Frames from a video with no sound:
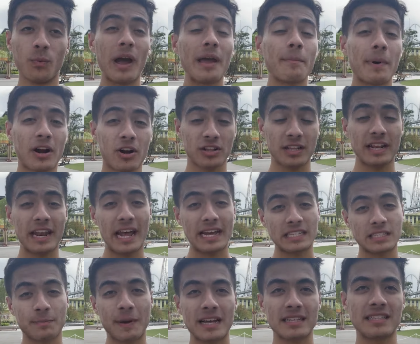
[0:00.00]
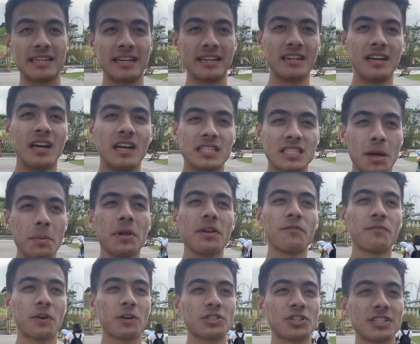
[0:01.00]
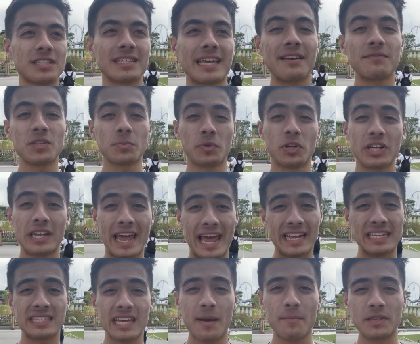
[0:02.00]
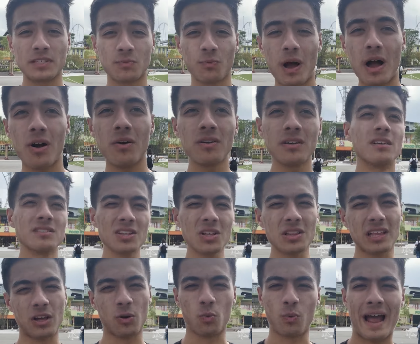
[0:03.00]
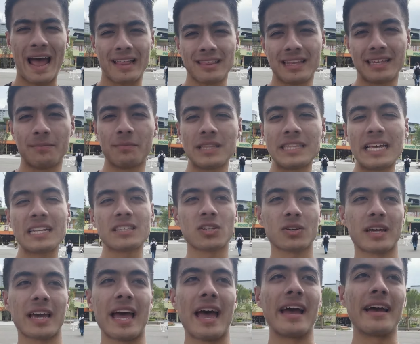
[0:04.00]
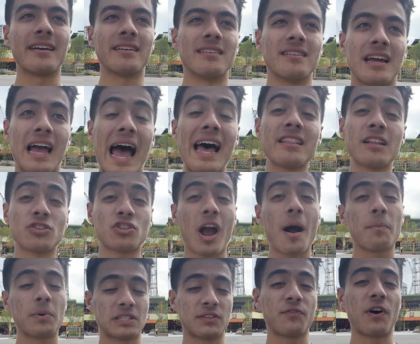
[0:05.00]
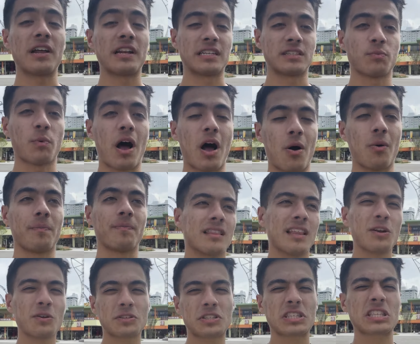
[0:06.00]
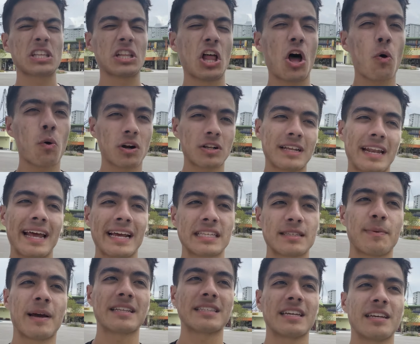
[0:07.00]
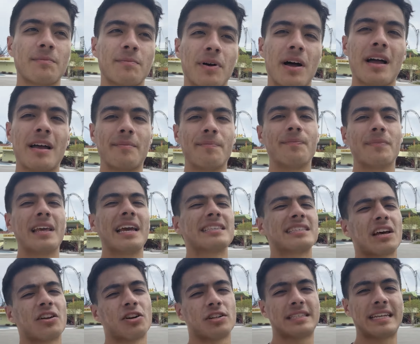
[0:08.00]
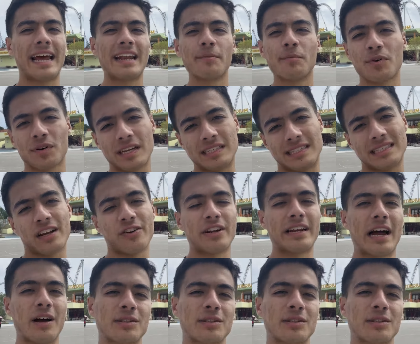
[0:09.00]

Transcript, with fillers: way better than I expected. Some inversions gave some good hang time as well. It's a little rattly, but that's okay. And the drop was fun as well. A little slower than I expected, but it's understandable considering how